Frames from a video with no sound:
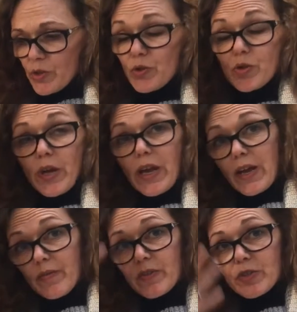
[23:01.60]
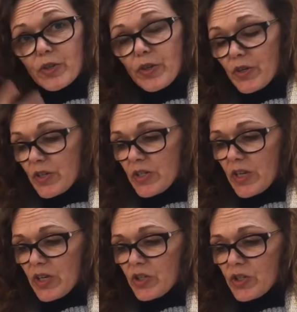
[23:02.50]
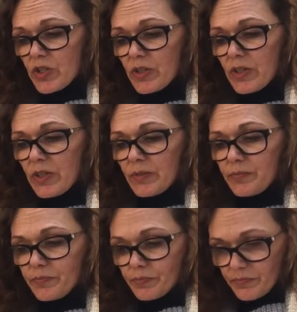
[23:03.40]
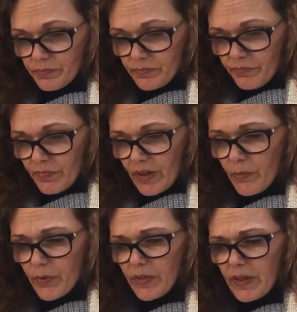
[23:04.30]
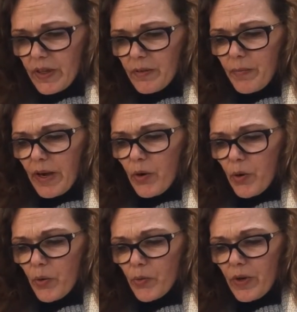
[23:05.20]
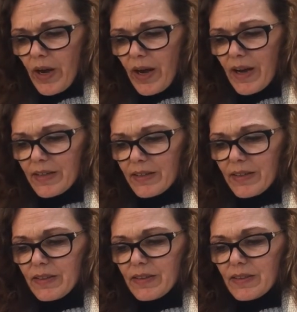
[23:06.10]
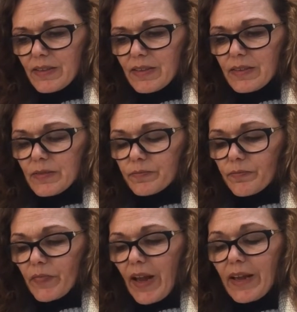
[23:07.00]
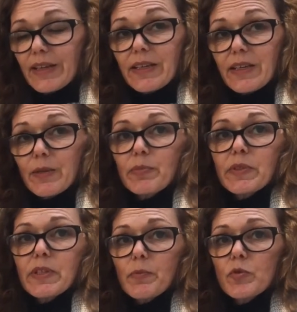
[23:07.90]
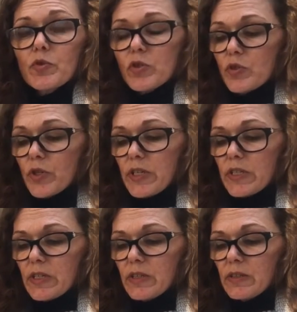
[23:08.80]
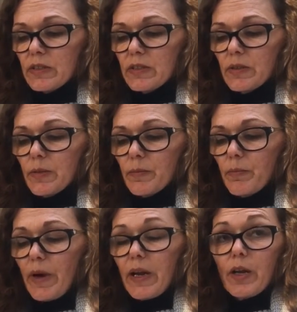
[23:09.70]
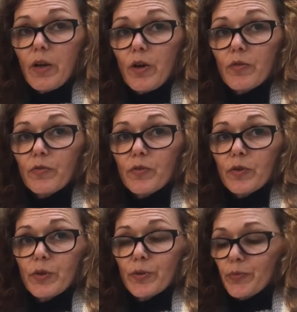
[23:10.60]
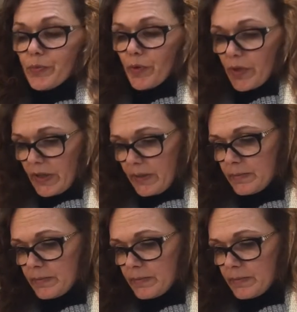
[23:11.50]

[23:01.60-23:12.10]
to have this conversation within my own heart and keep demonstrating my love for you, okay?